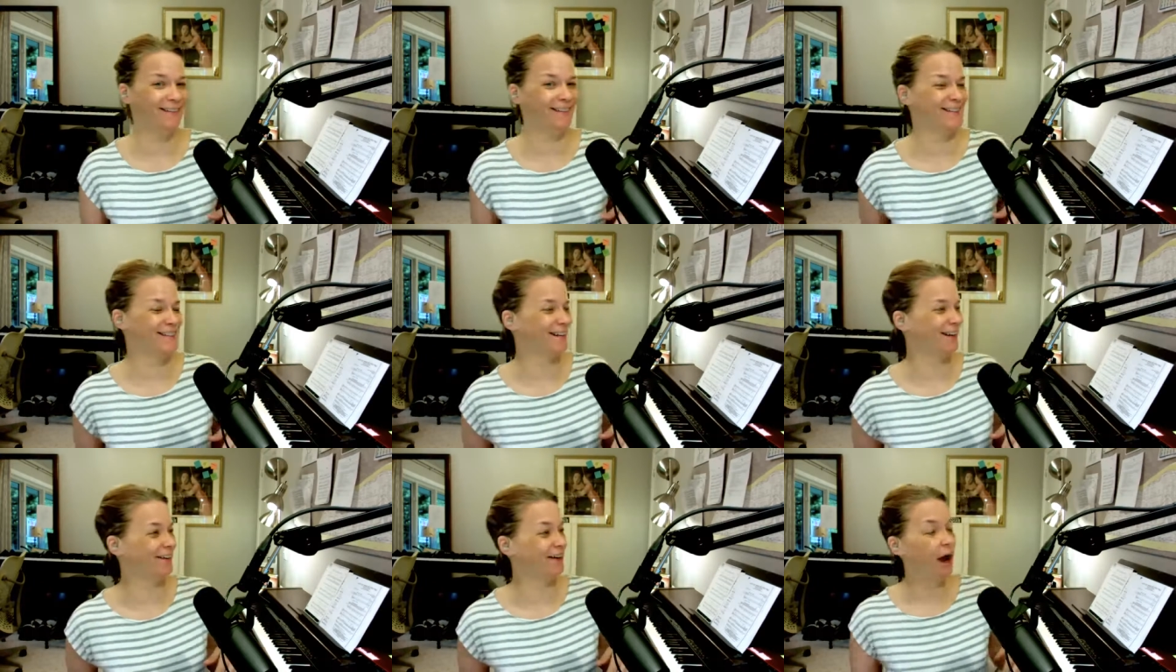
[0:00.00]

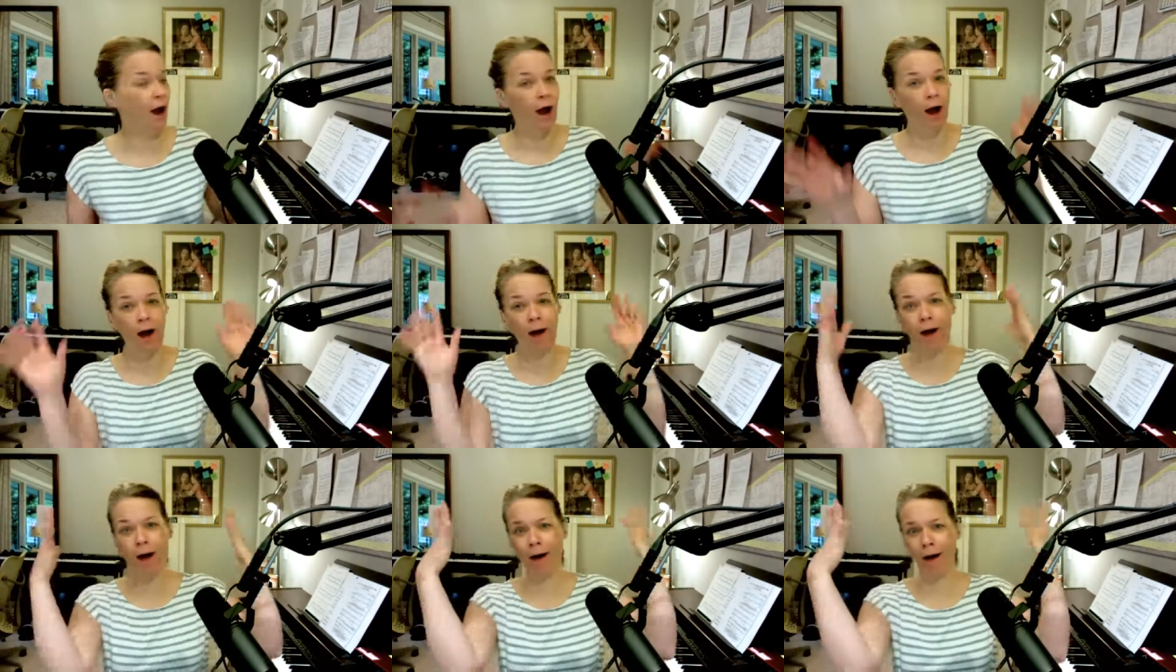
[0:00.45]
So,
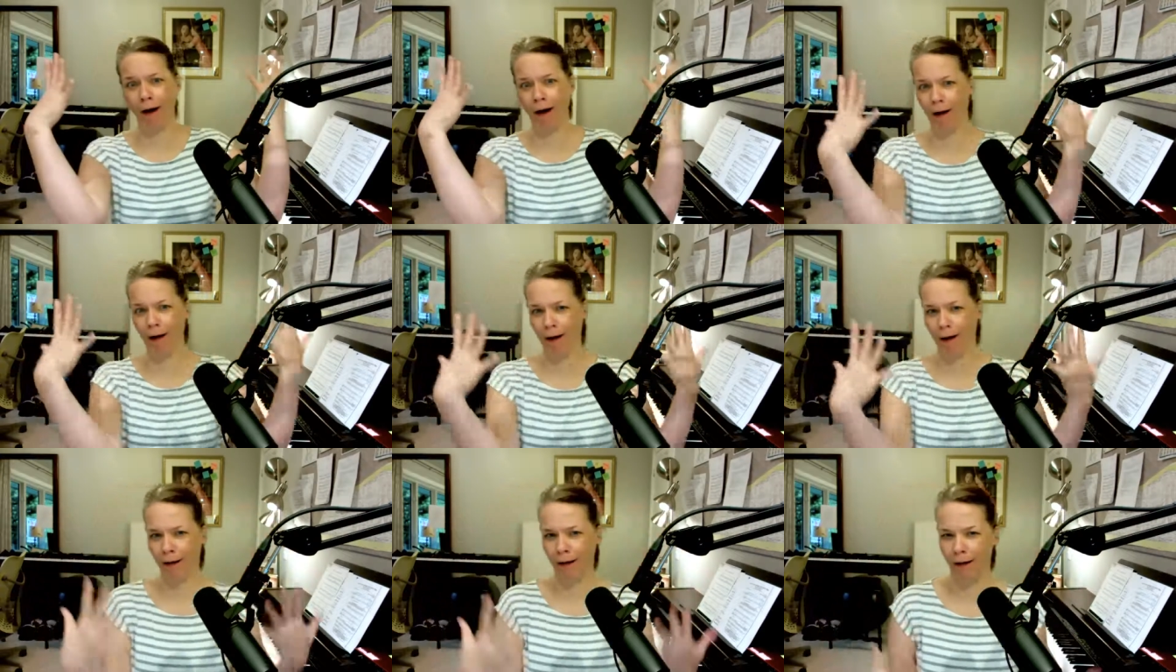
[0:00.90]

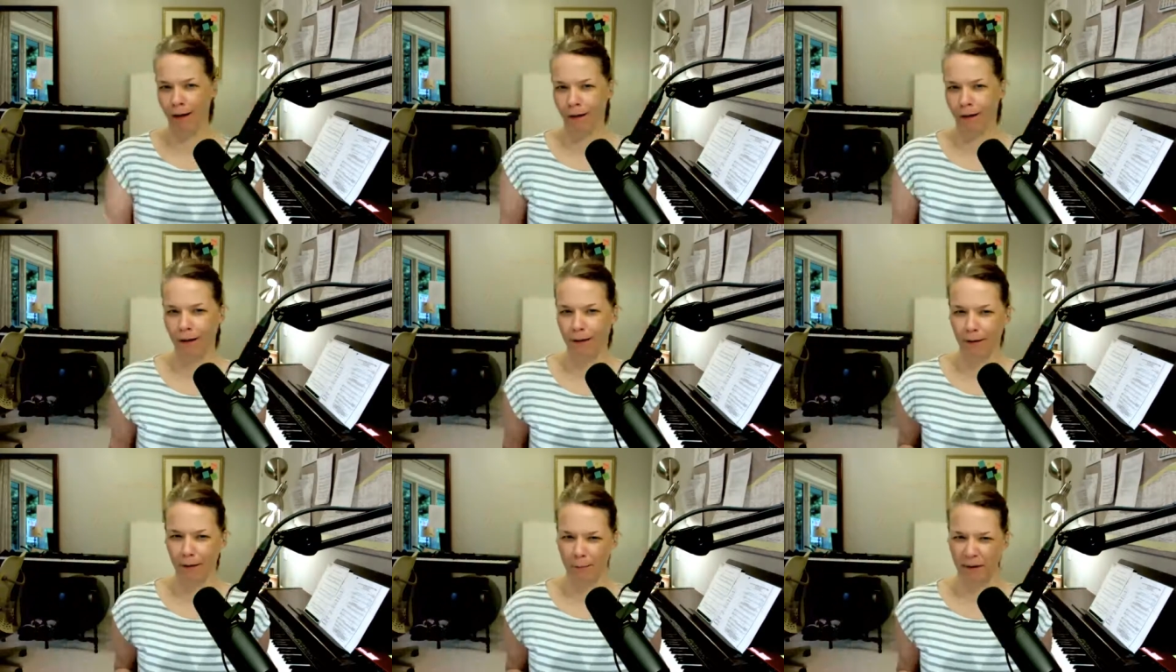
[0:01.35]

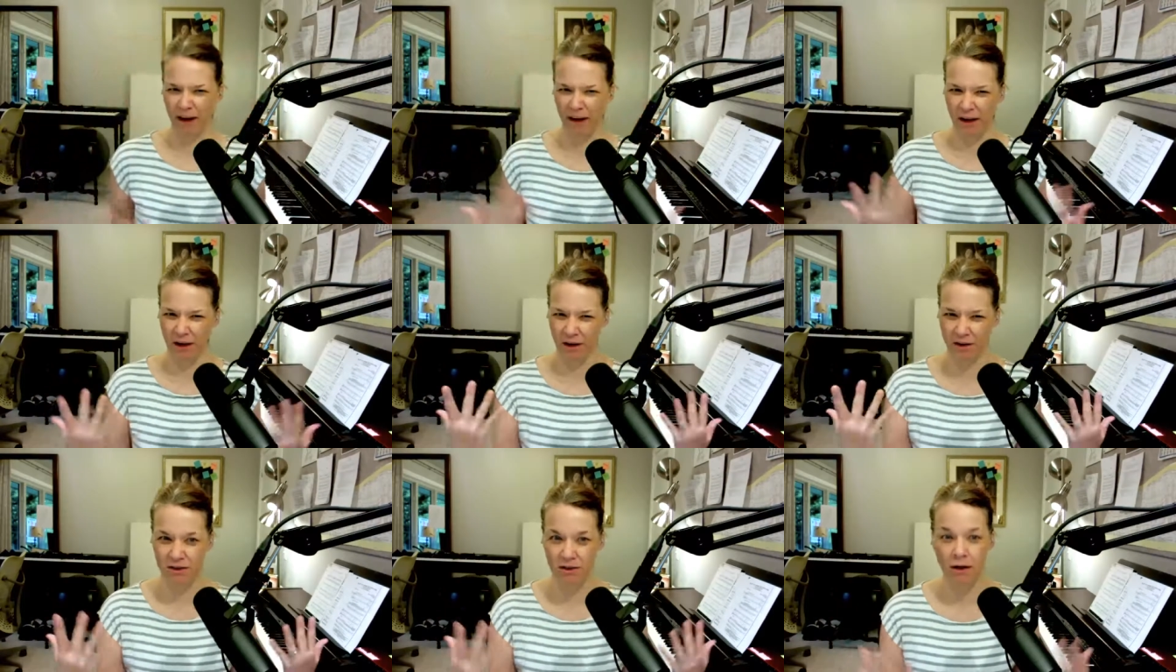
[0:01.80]

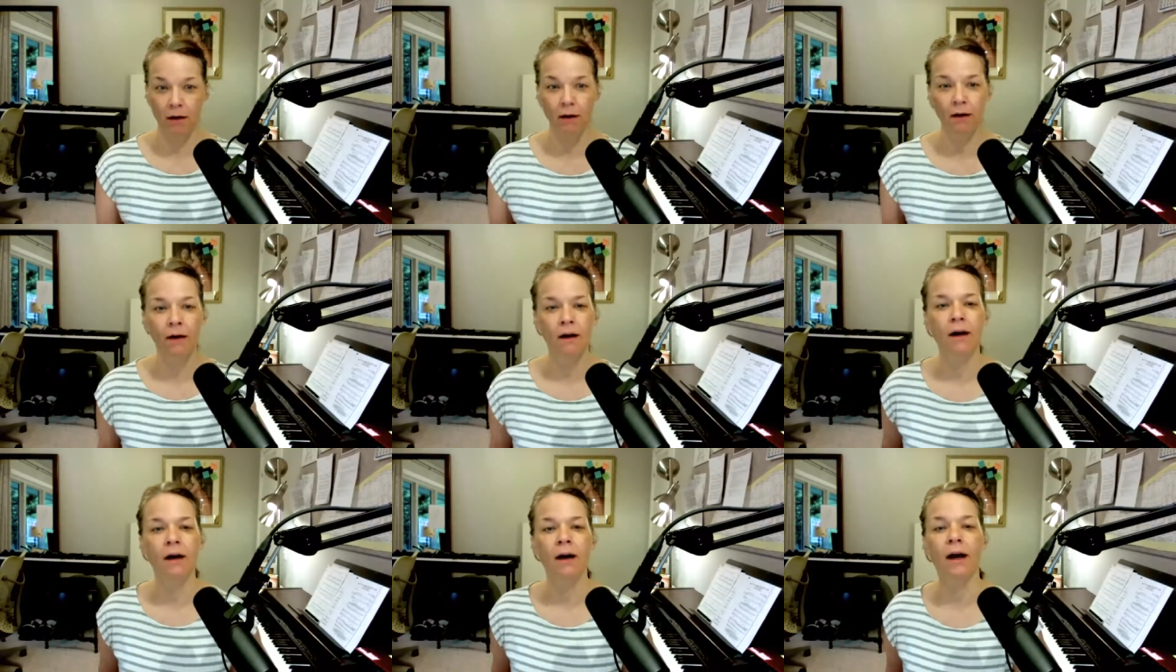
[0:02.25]
pigs.
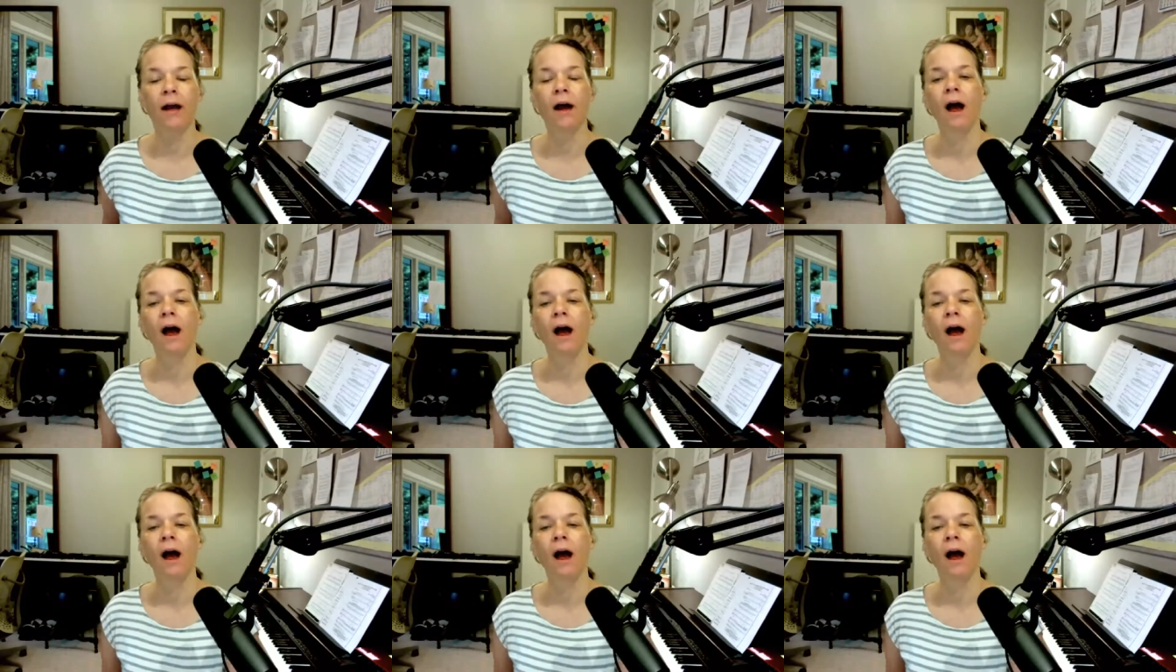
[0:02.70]
All right.